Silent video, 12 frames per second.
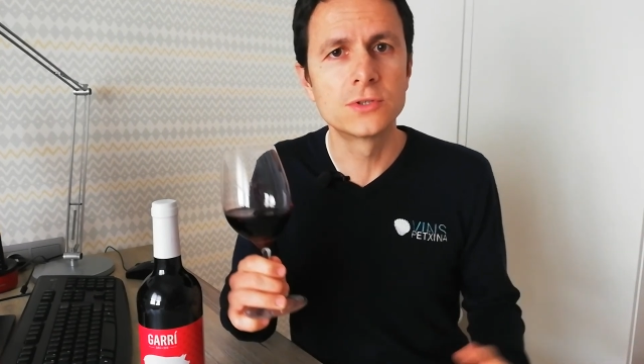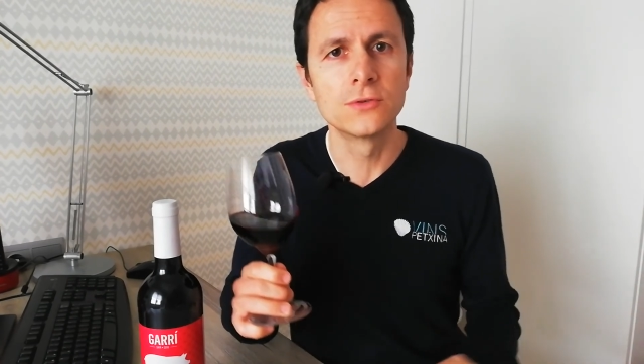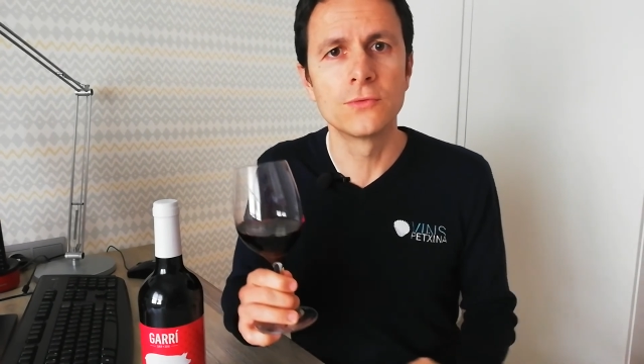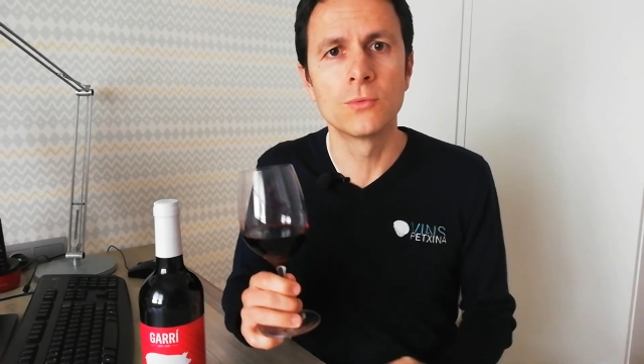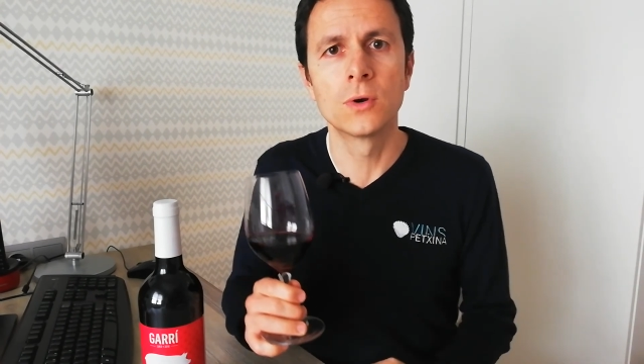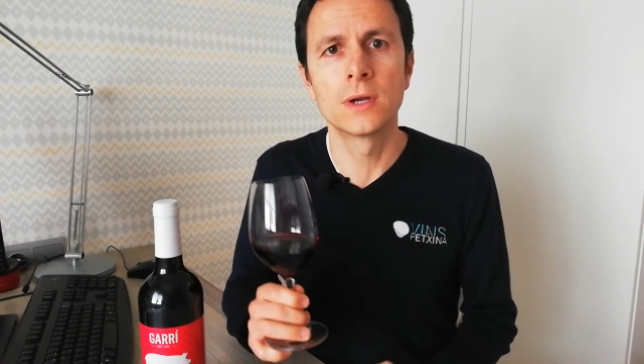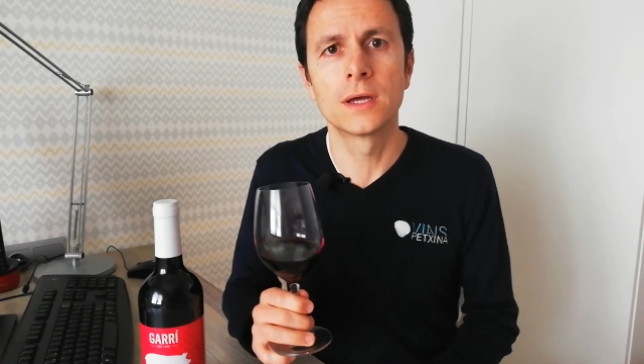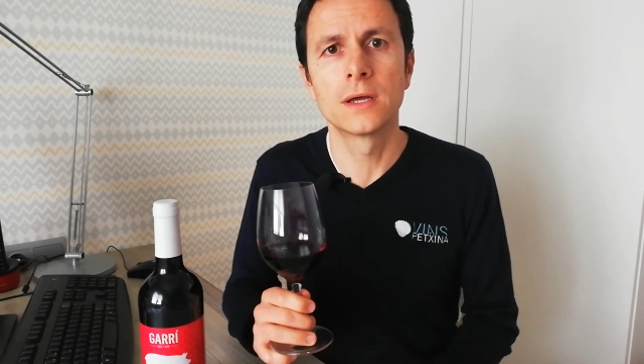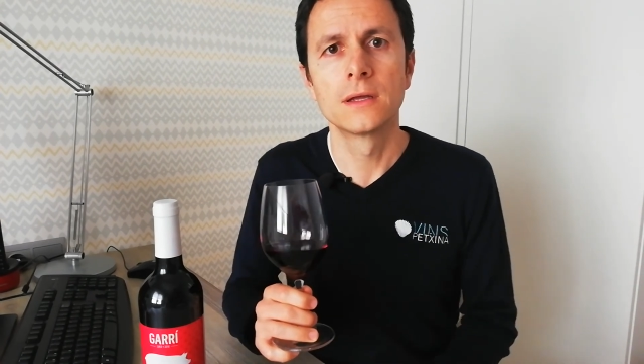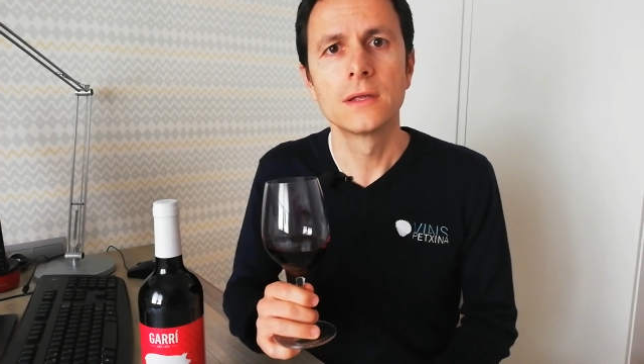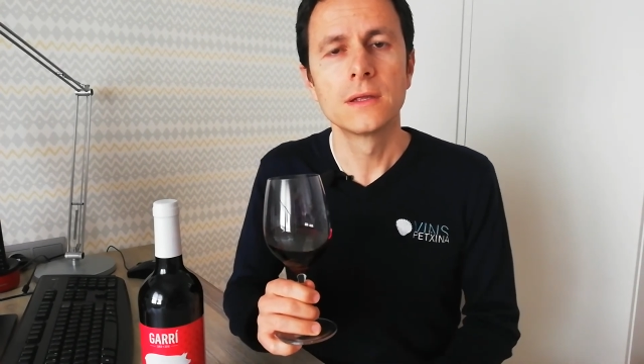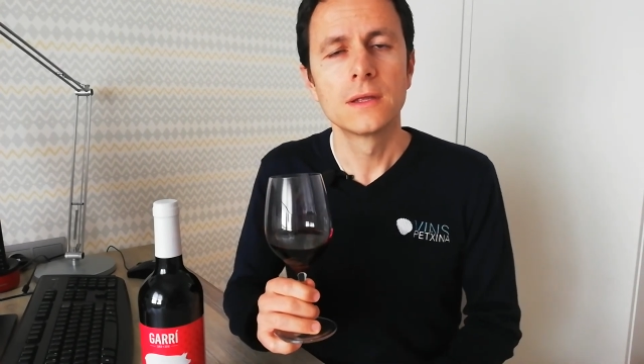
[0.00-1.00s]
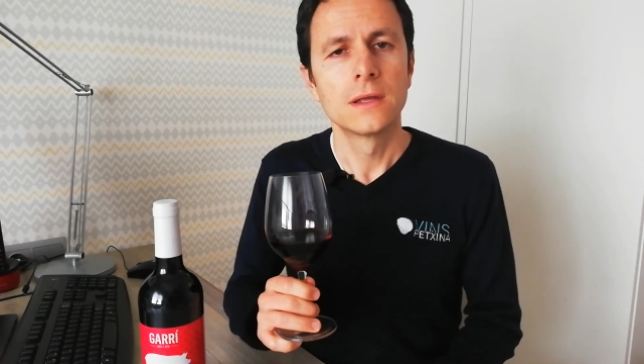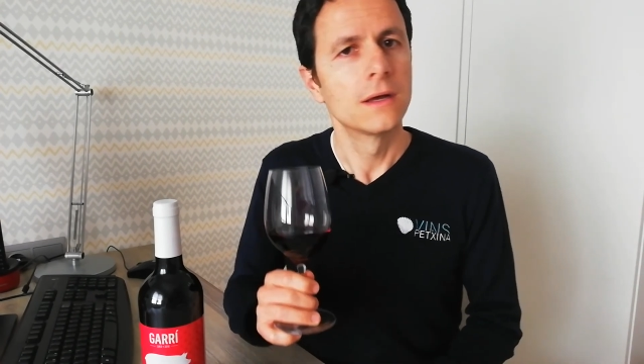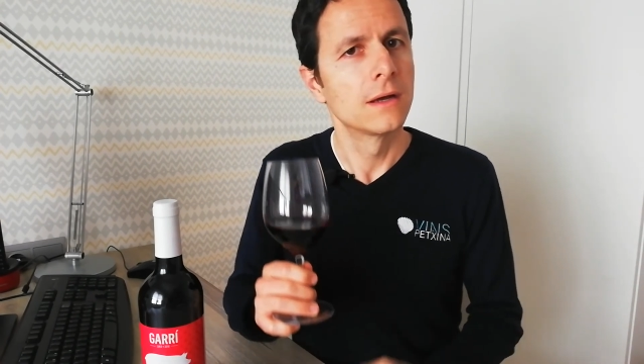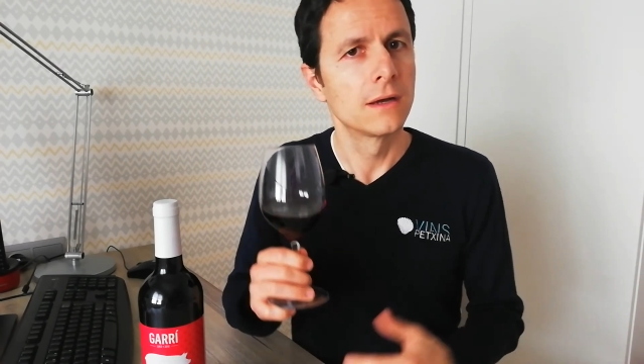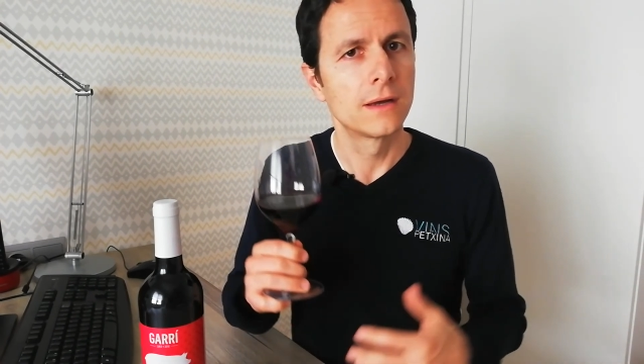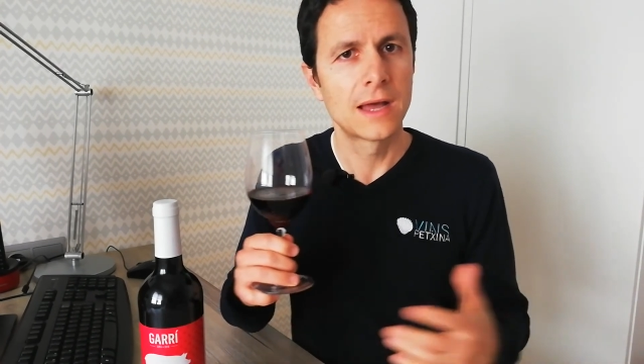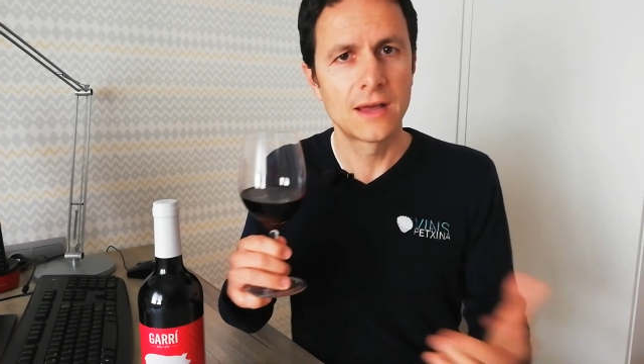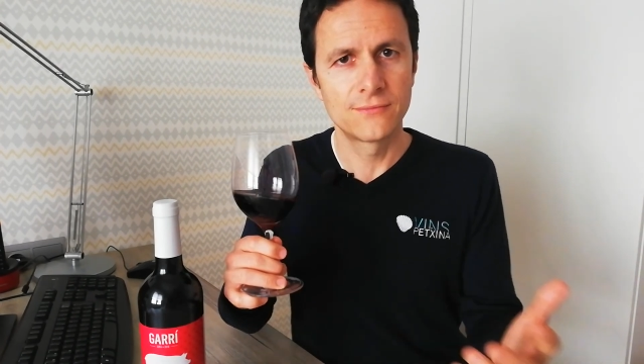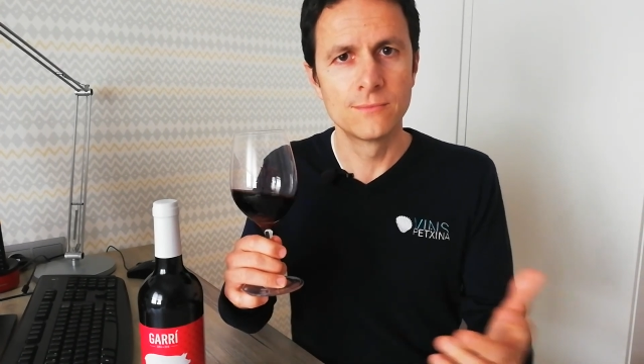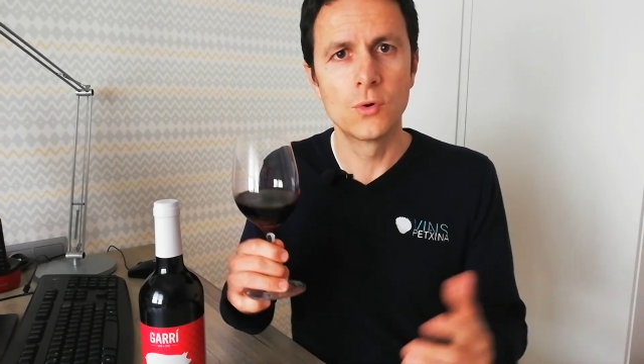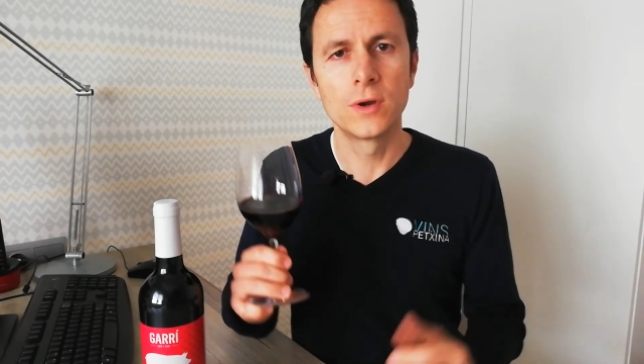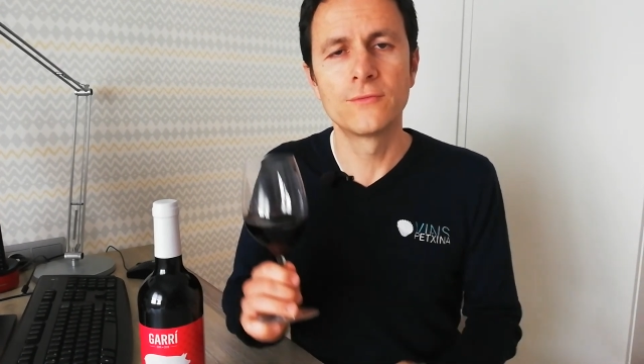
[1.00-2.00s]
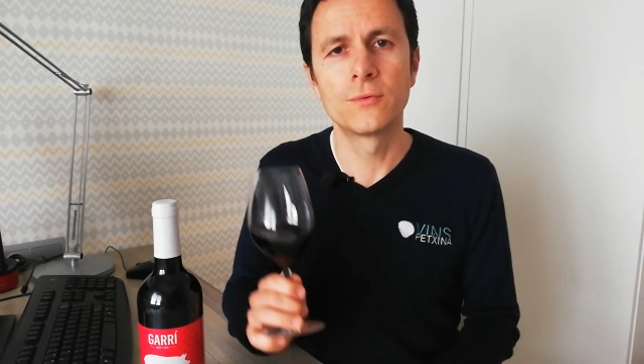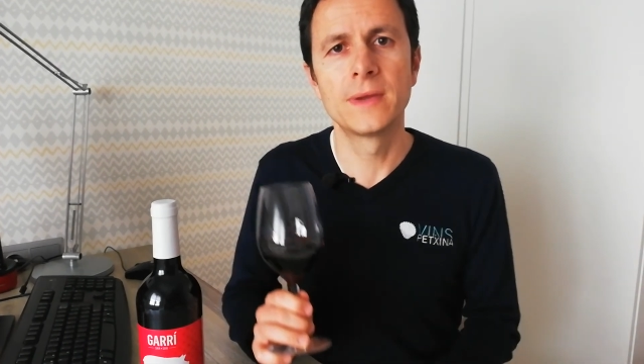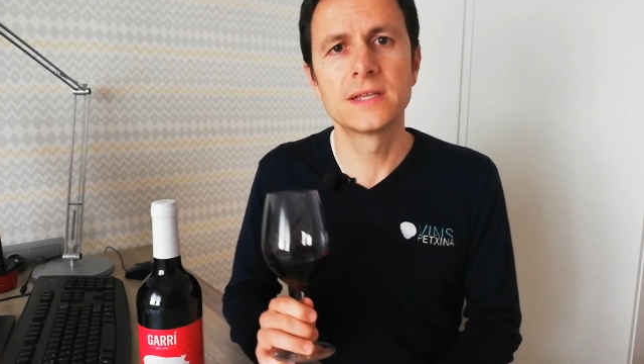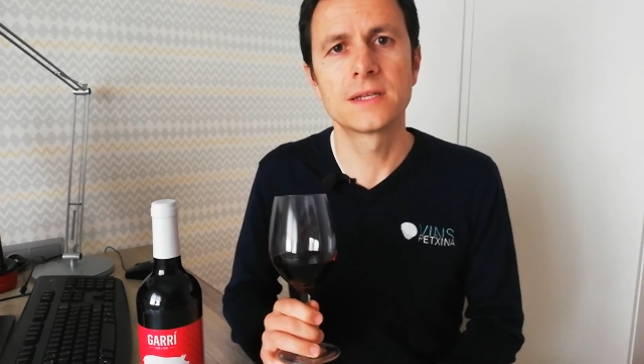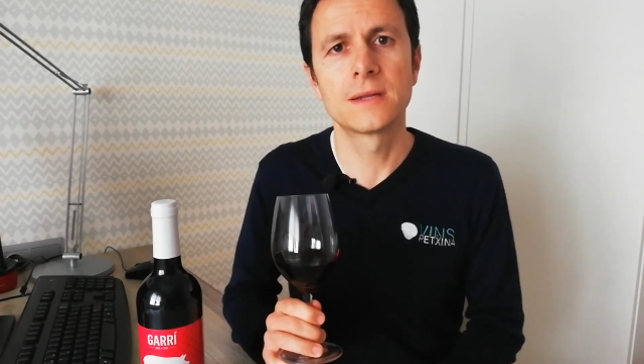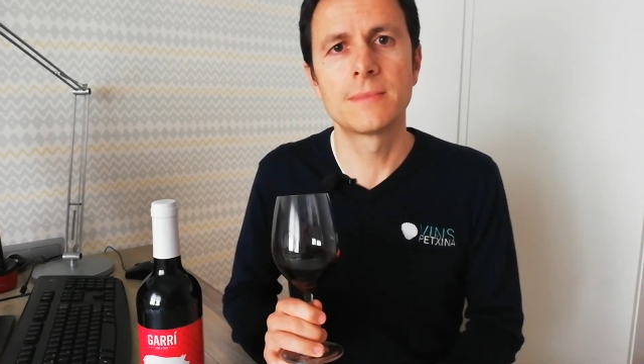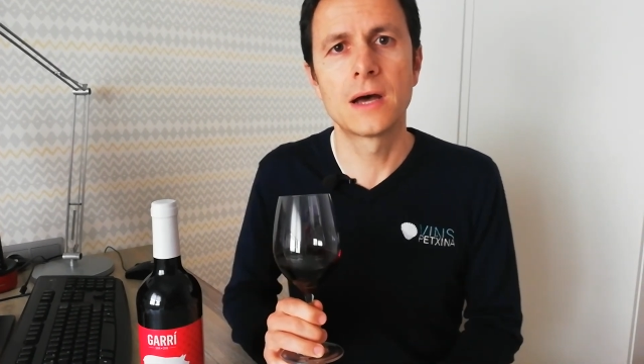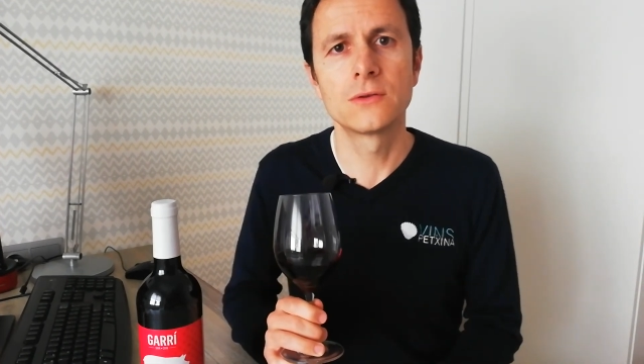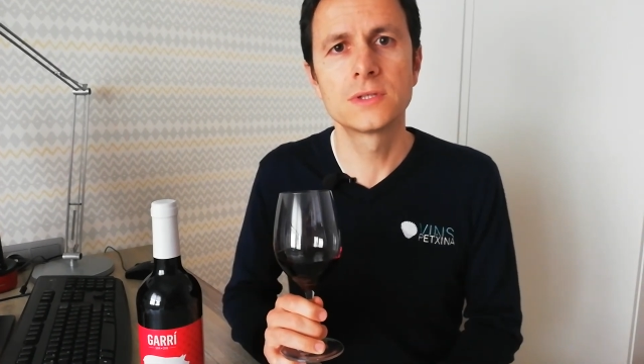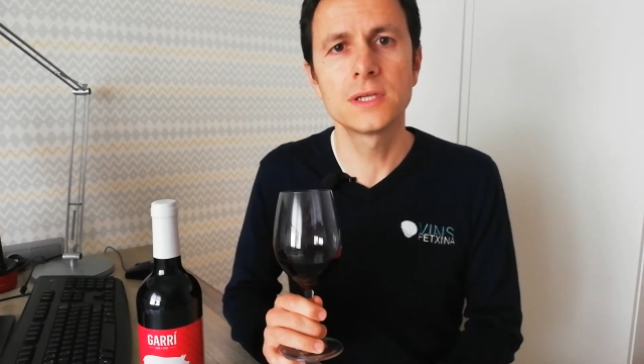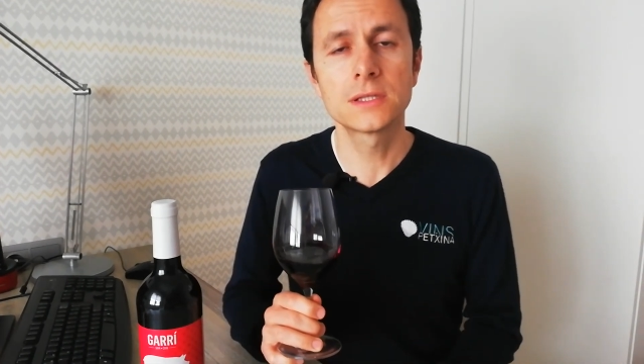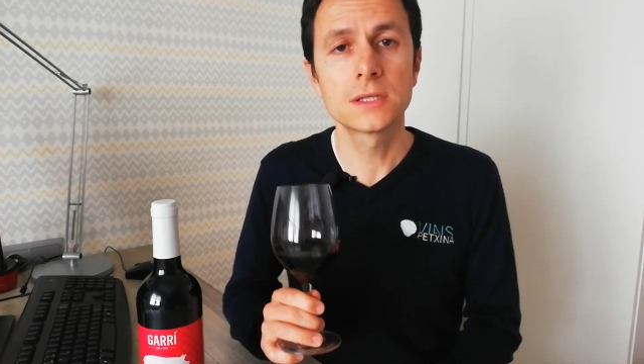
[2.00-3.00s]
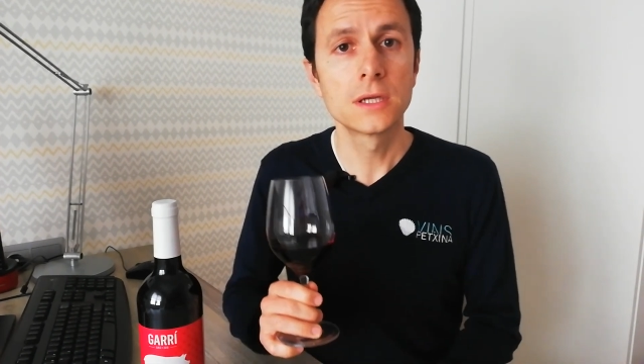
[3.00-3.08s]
if you want to have more information about it